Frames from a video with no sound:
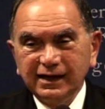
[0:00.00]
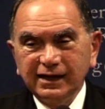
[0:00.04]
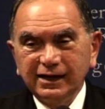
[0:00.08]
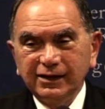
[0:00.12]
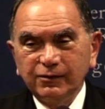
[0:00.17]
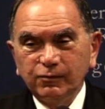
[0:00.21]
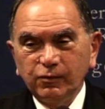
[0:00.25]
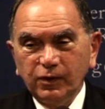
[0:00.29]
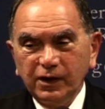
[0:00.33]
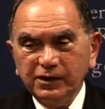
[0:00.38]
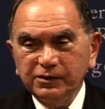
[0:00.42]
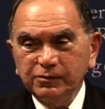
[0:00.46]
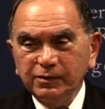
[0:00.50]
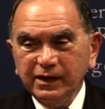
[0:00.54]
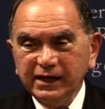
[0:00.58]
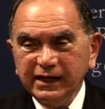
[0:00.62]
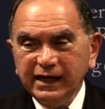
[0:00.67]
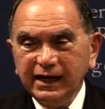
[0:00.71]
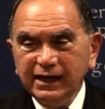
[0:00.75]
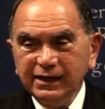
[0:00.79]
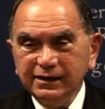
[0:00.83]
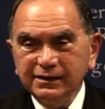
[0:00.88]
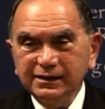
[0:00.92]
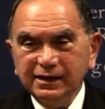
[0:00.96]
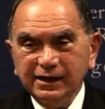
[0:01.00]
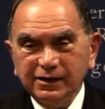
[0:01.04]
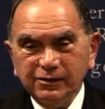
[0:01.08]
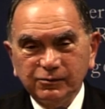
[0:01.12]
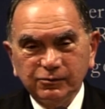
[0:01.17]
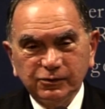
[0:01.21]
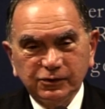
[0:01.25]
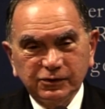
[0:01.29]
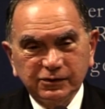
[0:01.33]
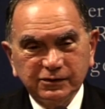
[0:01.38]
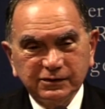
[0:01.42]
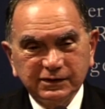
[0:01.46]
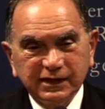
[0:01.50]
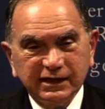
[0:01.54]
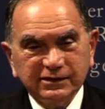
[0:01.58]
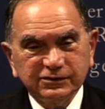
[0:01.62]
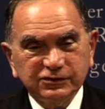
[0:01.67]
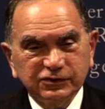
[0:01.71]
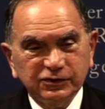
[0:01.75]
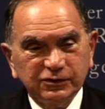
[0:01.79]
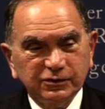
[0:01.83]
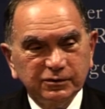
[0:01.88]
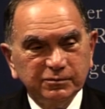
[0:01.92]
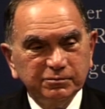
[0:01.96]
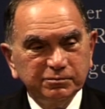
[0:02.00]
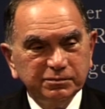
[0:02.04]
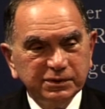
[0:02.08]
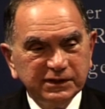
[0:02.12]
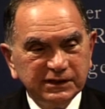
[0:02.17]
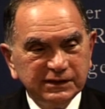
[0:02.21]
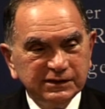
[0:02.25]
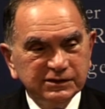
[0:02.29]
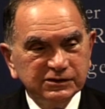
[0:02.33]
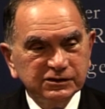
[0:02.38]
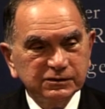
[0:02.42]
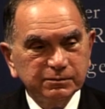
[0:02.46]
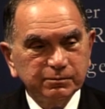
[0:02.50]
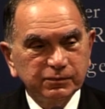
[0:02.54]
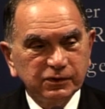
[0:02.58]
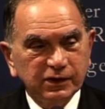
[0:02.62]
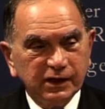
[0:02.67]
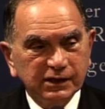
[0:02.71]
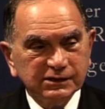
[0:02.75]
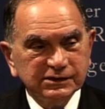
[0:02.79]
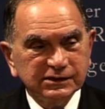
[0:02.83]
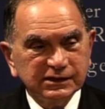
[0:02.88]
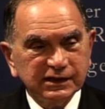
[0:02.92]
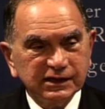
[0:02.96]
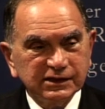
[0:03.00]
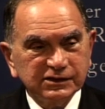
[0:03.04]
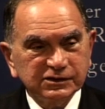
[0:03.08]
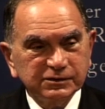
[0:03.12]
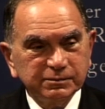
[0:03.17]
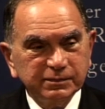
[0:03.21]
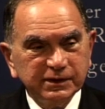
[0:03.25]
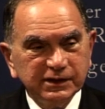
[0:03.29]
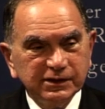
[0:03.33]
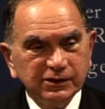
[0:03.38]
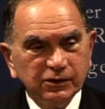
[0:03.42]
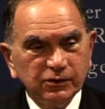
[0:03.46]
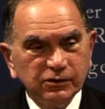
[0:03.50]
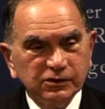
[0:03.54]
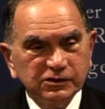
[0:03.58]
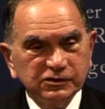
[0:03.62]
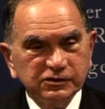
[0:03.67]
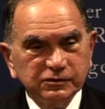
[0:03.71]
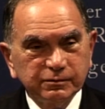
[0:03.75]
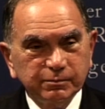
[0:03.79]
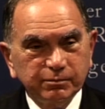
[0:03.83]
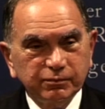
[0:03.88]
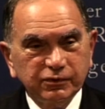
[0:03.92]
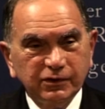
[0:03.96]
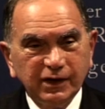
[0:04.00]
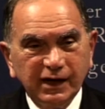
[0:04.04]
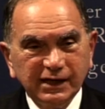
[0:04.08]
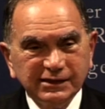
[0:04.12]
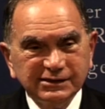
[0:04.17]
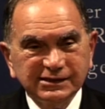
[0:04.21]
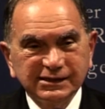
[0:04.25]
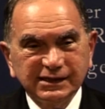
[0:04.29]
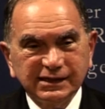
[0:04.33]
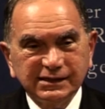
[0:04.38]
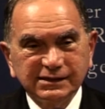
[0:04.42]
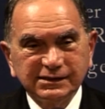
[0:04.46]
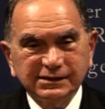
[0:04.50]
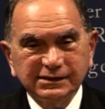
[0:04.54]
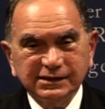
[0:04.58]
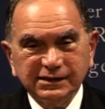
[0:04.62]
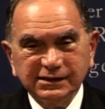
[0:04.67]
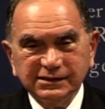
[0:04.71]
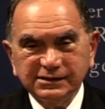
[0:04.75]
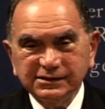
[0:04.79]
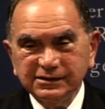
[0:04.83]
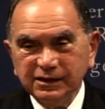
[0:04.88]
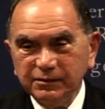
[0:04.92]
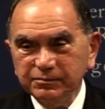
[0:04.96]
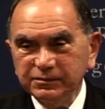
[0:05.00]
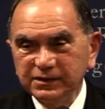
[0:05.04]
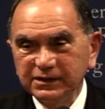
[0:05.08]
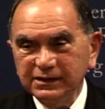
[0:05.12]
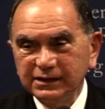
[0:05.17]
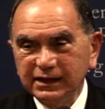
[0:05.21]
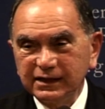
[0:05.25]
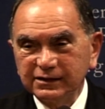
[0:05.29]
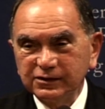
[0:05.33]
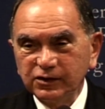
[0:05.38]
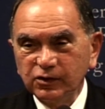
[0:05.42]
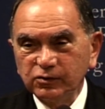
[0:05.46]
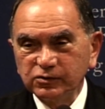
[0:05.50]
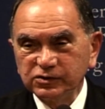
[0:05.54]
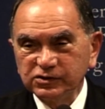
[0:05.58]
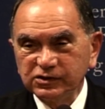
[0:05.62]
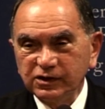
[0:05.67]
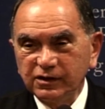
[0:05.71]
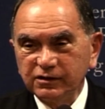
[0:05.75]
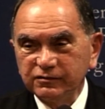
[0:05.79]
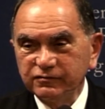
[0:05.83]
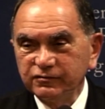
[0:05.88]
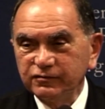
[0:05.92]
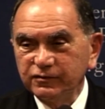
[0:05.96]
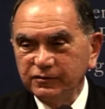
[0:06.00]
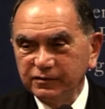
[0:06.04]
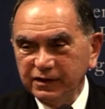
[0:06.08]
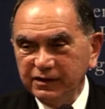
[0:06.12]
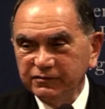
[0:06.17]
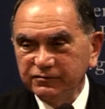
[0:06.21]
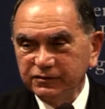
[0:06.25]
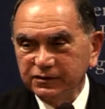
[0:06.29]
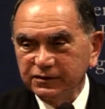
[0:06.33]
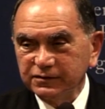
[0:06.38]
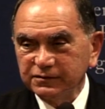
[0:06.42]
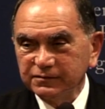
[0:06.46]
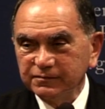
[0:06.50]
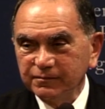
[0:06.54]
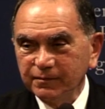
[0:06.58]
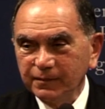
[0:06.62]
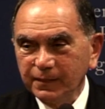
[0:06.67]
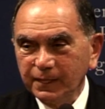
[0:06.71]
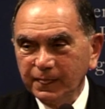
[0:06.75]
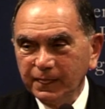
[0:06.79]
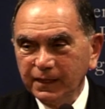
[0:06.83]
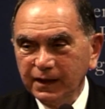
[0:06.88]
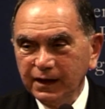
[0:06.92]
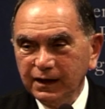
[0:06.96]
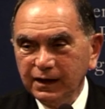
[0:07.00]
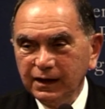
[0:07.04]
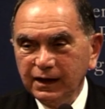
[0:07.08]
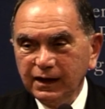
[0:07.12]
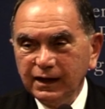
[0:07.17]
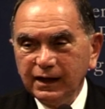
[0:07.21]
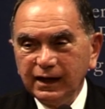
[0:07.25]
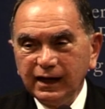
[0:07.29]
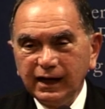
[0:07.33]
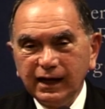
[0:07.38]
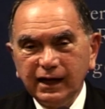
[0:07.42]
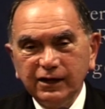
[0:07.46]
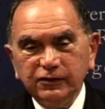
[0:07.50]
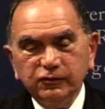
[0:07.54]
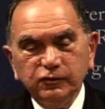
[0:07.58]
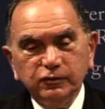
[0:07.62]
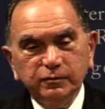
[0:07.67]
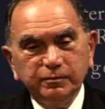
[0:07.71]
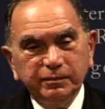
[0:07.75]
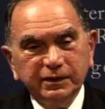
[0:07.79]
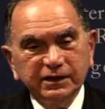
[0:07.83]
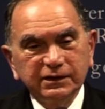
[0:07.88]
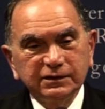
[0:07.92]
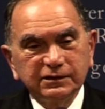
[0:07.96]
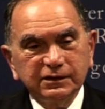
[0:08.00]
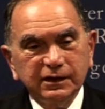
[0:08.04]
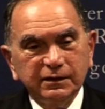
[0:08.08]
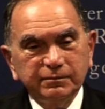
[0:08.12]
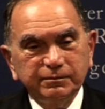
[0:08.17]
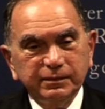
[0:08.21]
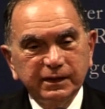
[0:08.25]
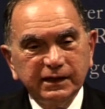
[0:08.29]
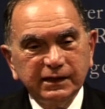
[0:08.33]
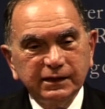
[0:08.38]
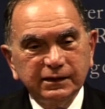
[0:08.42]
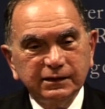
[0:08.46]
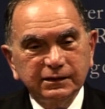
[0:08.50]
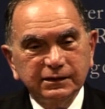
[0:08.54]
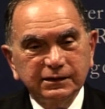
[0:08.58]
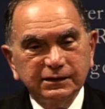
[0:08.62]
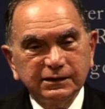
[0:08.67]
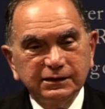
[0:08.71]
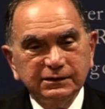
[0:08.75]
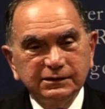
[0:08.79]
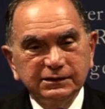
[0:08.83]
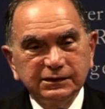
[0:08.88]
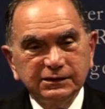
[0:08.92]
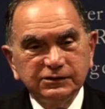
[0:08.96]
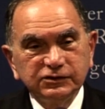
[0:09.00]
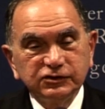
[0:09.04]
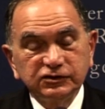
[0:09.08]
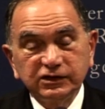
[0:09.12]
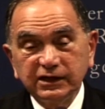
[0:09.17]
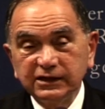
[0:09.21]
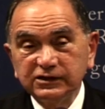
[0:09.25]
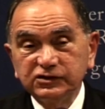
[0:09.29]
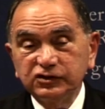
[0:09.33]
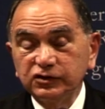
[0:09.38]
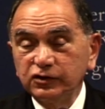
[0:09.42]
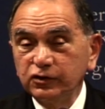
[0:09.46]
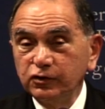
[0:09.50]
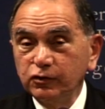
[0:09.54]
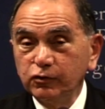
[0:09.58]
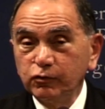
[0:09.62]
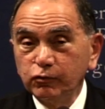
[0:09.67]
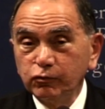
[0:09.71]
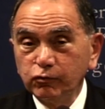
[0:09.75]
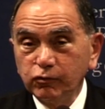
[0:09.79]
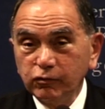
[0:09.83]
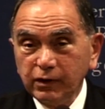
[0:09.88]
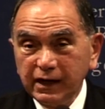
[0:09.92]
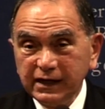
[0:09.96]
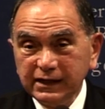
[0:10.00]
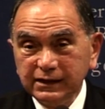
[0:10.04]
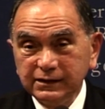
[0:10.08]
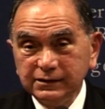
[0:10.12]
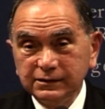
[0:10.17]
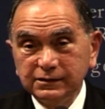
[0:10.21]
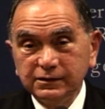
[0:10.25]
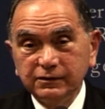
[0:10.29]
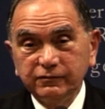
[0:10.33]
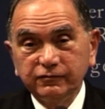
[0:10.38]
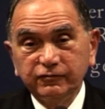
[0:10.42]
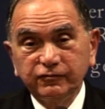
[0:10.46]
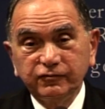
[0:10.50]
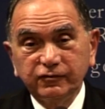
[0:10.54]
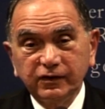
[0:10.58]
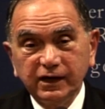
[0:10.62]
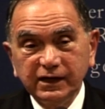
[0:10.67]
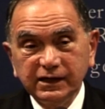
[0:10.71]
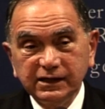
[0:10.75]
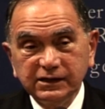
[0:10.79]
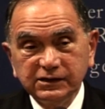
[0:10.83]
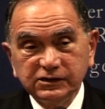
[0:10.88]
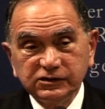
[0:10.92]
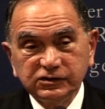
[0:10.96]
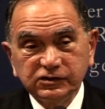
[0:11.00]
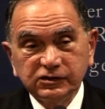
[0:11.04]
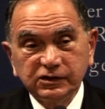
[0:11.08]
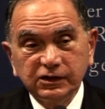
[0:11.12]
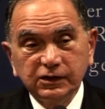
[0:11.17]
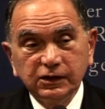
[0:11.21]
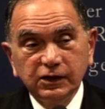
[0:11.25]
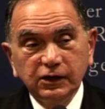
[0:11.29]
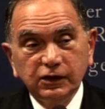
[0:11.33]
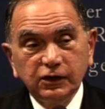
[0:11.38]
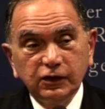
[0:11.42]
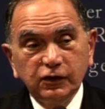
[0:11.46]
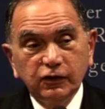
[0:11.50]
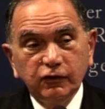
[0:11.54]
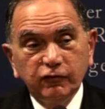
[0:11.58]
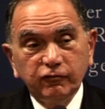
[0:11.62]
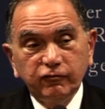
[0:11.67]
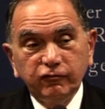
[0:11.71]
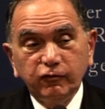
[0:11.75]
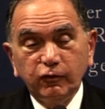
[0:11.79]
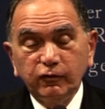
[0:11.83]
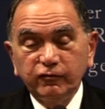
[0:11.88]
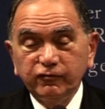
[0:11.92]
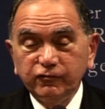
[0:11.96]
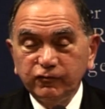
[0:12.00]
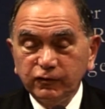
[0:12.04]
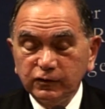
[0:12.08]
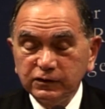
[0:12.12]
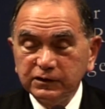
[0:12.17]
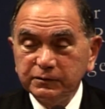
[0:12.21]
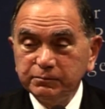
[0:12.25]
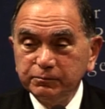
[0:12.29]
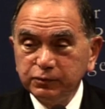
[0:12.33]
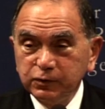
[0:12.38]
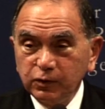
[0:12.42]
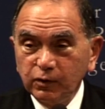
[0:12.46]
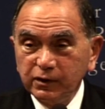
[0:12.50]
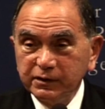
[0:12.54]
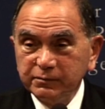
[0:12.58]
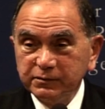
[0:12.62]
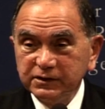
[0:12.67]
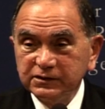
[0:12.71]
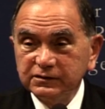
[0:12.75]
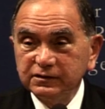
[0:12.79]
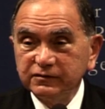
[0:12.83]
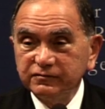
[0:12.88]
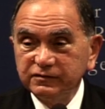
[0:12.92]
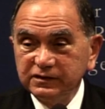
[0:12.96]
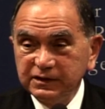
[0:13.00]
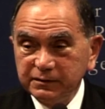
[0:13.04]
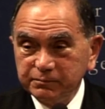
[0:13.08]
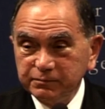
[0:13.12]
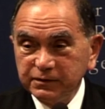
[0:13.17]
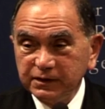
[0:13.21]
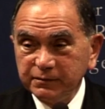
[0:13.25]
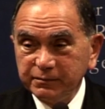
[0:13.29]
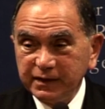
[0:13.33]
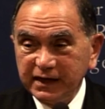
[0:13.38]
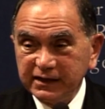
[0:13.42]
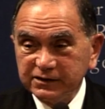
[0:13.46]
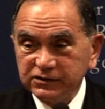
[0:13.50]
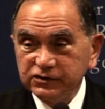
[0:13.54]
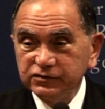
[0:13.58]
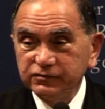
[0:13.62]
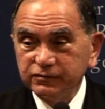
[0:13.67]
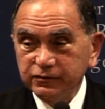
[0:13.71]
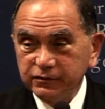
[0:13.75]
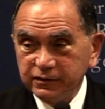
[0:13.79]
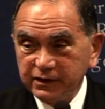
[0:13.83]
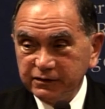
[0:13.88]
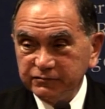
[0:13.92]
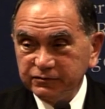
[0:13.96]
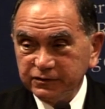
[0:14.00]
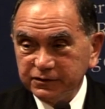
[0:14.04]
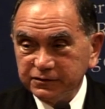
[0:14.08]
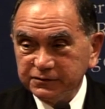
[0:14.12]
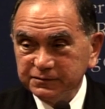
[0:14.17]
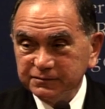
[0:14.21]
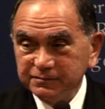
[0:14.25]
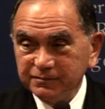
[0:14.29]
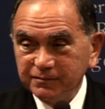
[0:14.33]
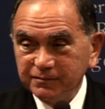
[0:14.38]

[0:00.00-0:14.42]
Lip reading: And why do I hate that word, that term peace process? Because process is something that goes on forever. And you build up a contingency. It's a great phrase for full employment of diplomats forever.